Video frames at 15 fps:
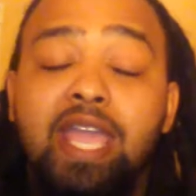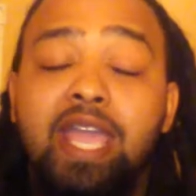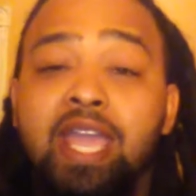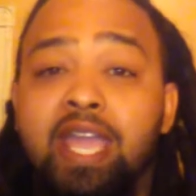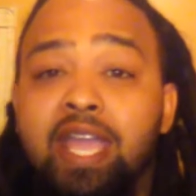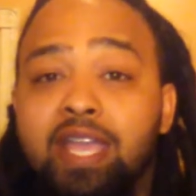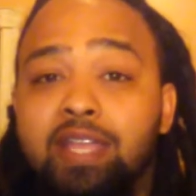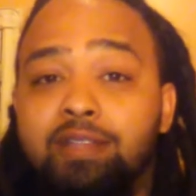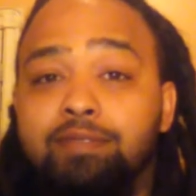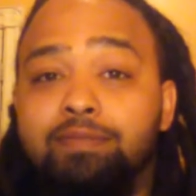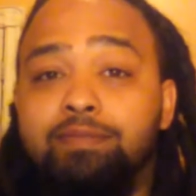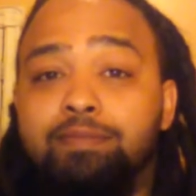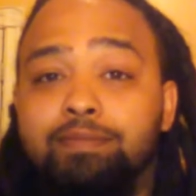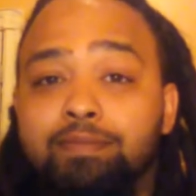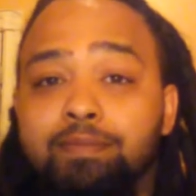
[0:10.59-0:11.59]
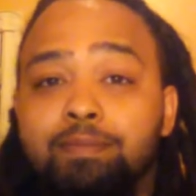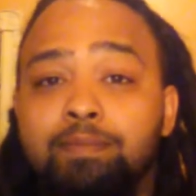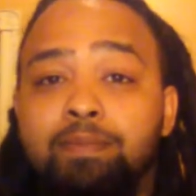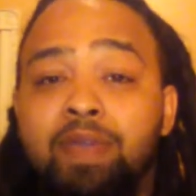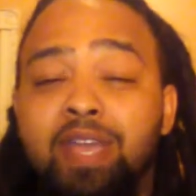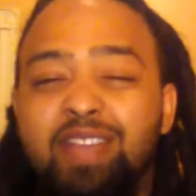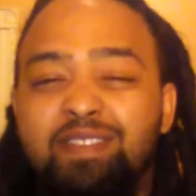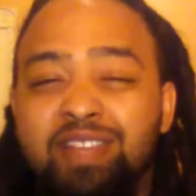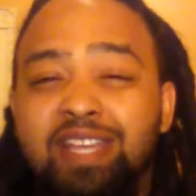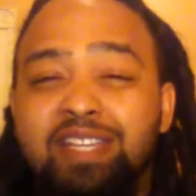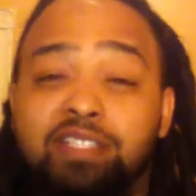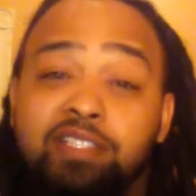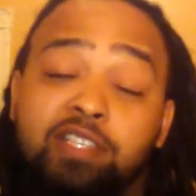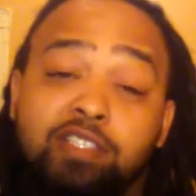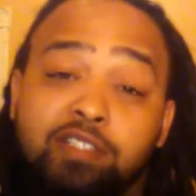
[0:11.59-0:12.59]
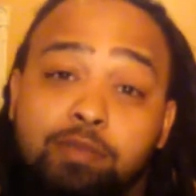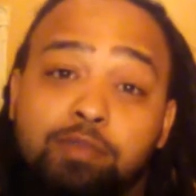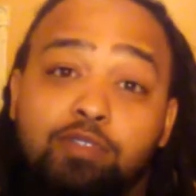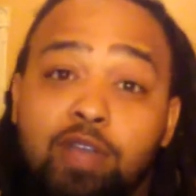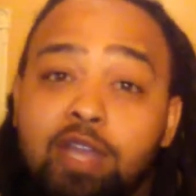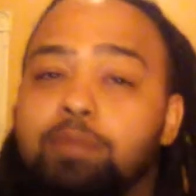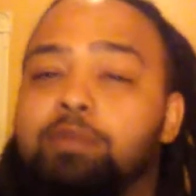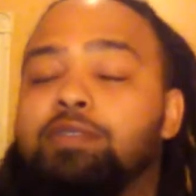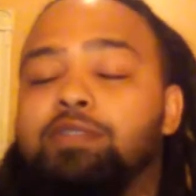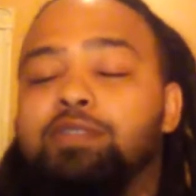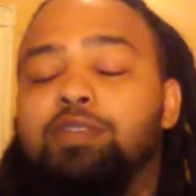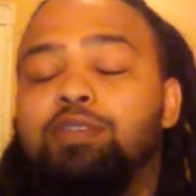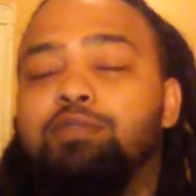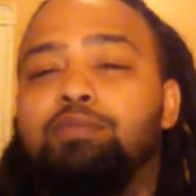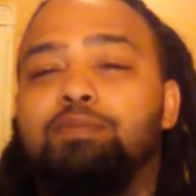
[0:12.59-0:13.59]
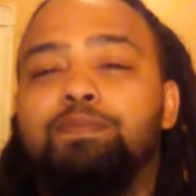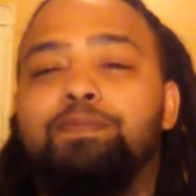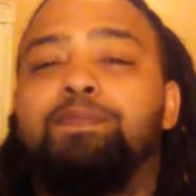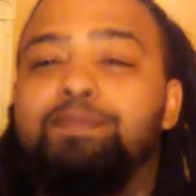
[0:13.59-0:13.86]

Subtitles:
and I have 96 subscribers. So,